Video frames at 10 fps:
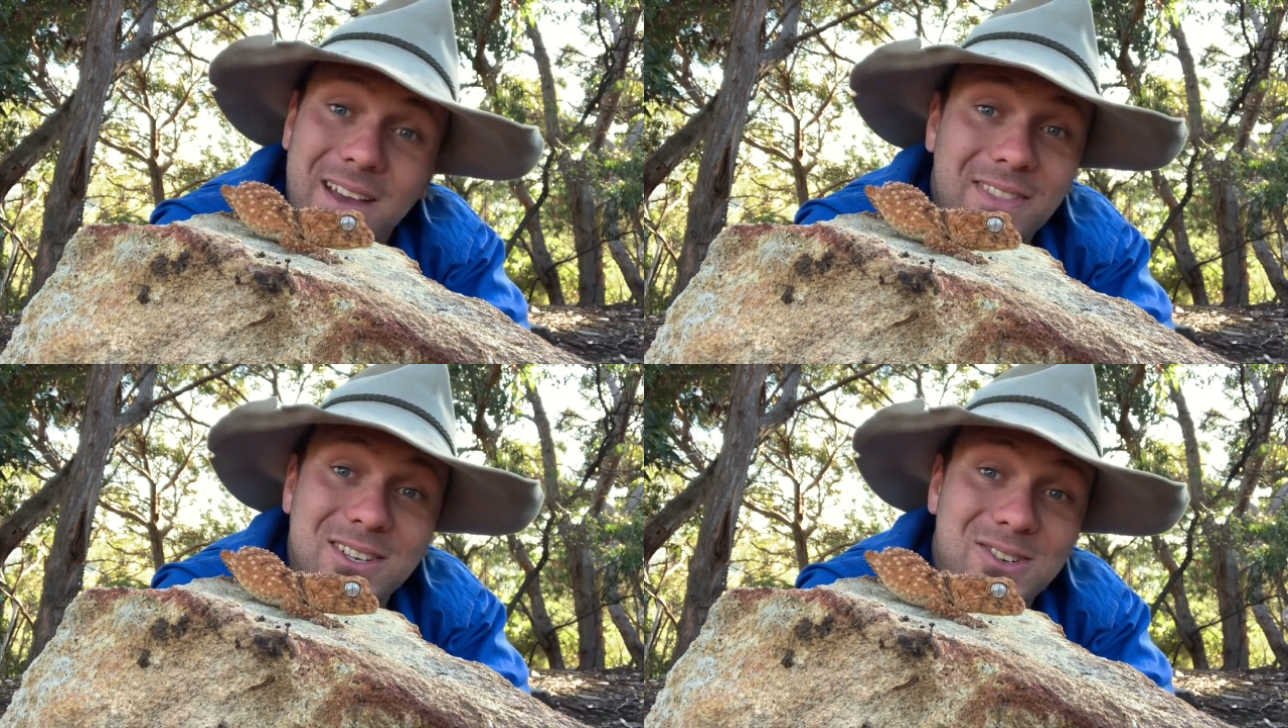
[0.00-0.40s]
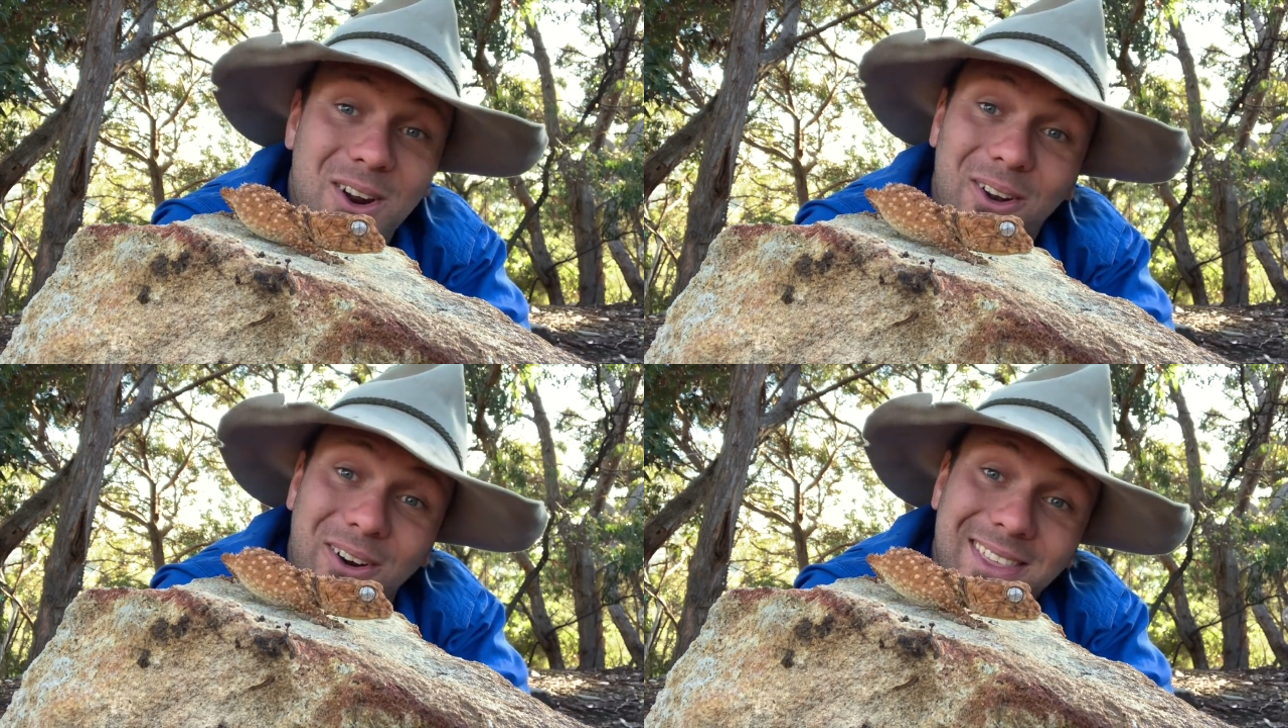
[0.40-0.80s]
There's not
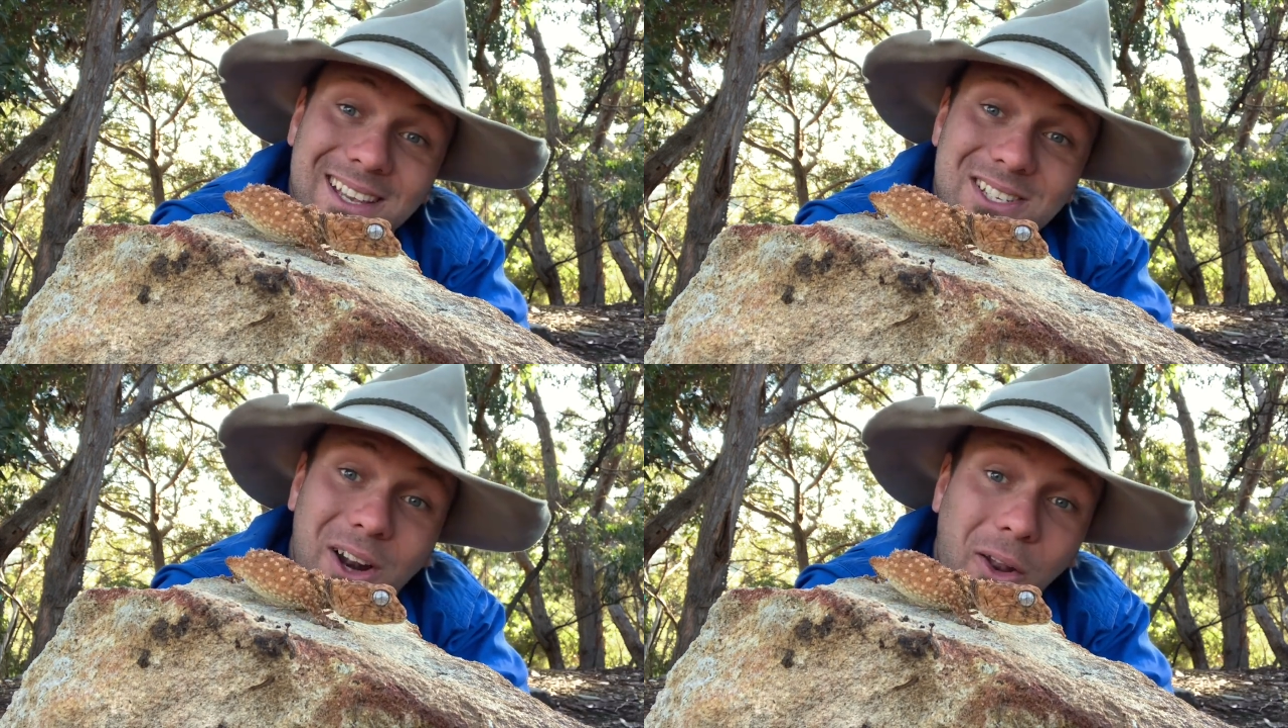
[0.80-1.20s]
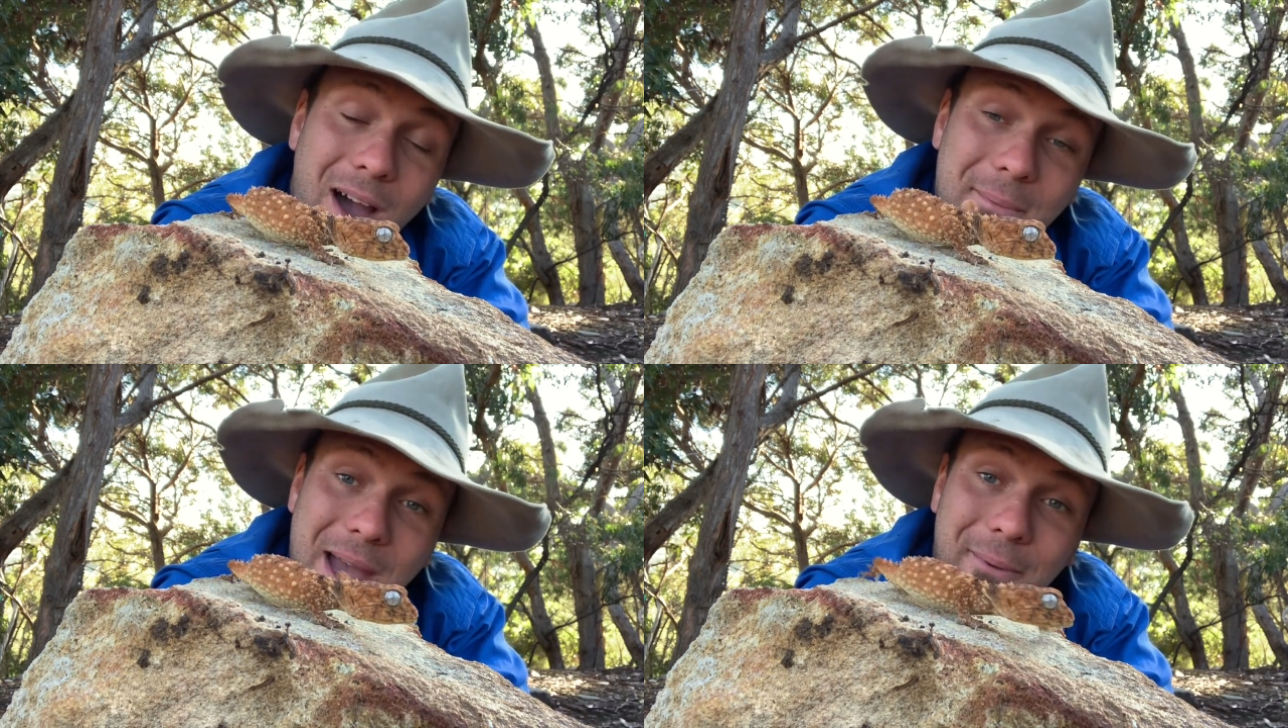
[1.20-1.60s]
a lot of things to
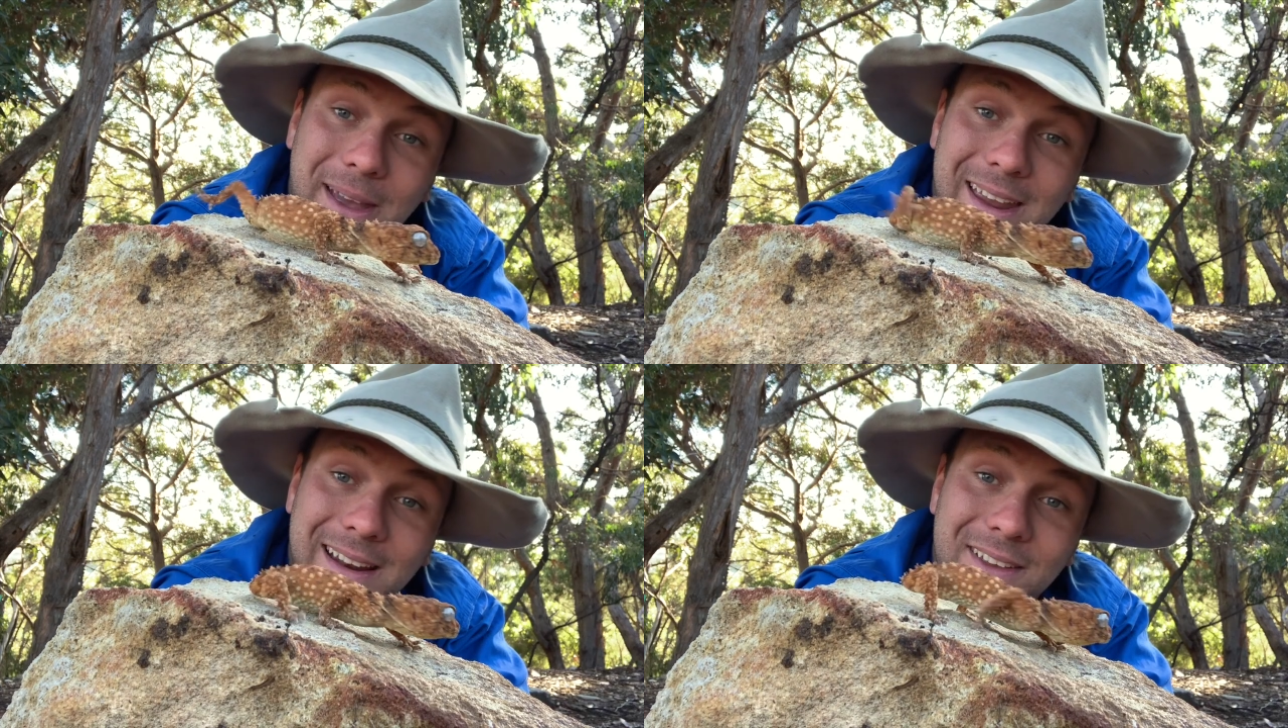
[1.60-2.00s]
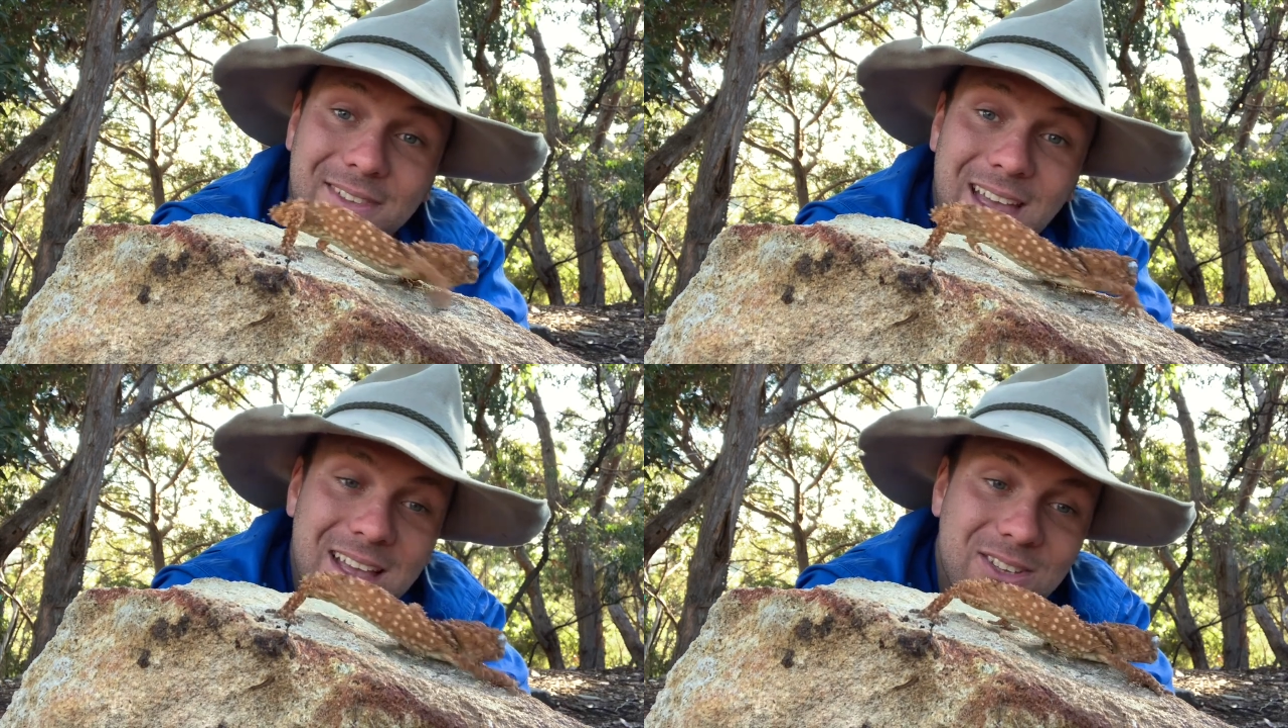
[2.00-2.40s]
climb out where he
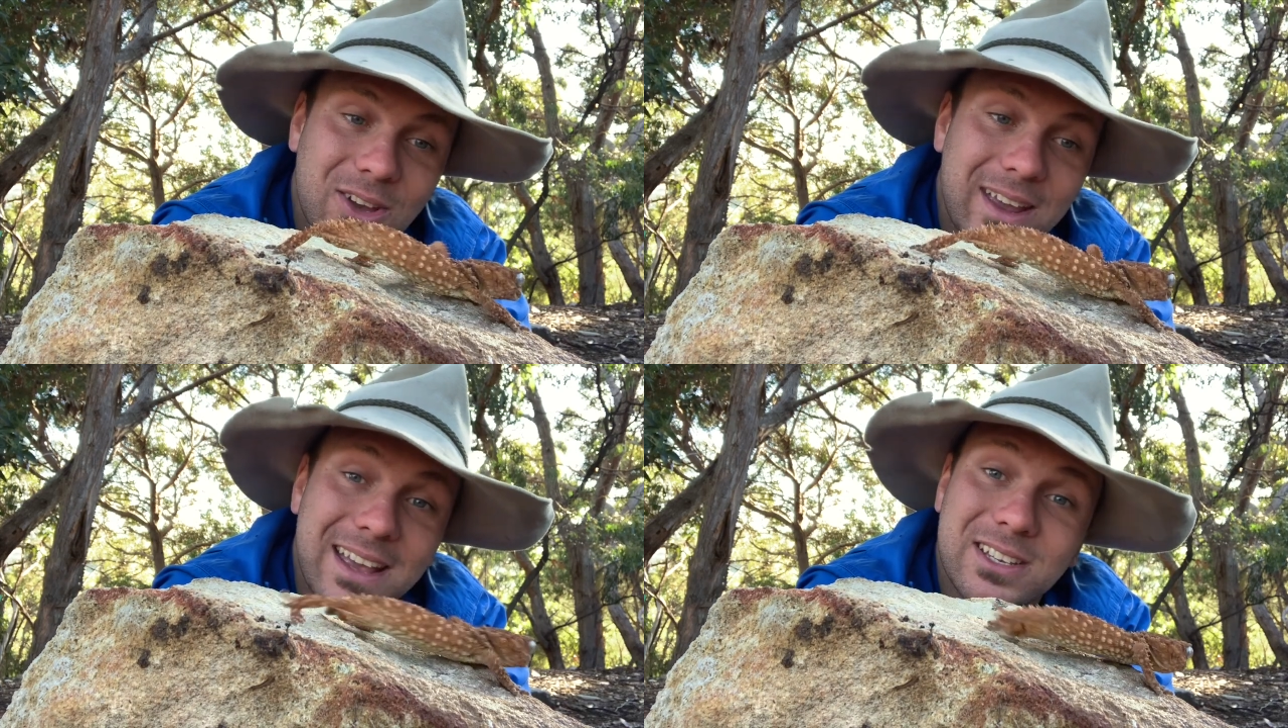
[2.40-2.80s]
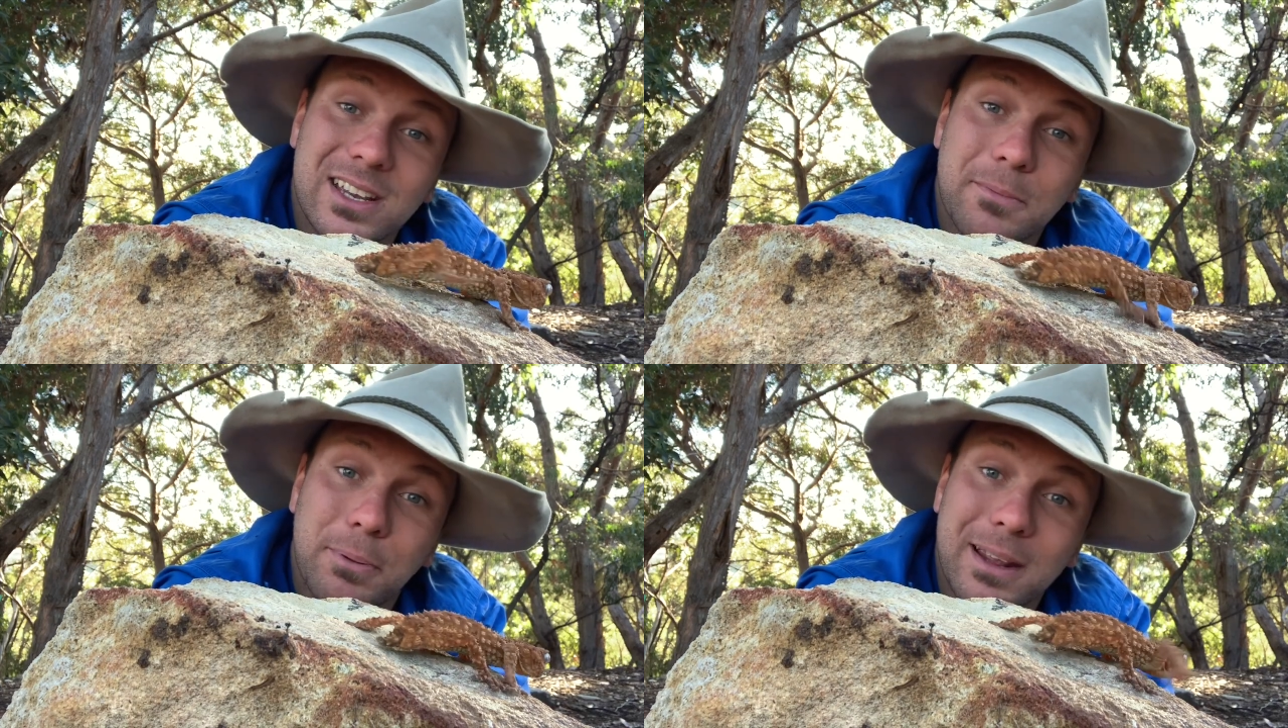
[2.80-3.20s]
lives, so here's a
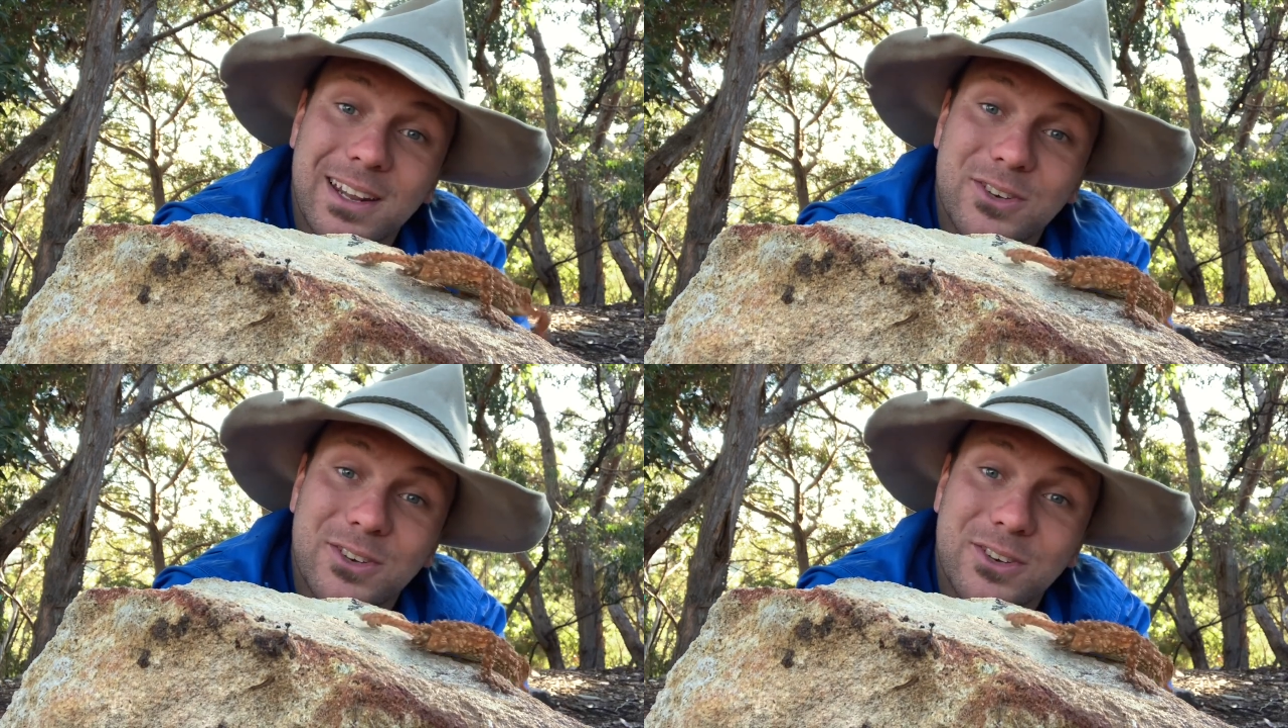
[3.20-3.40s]
completely